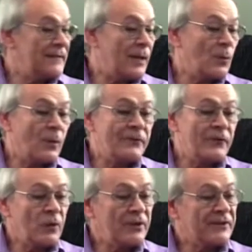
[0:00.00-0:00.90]

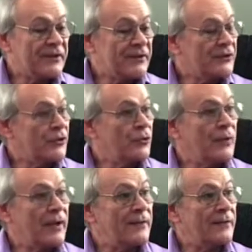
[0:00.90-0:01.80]
146 to
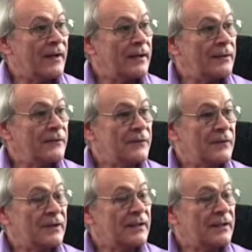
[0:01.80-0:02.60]
295,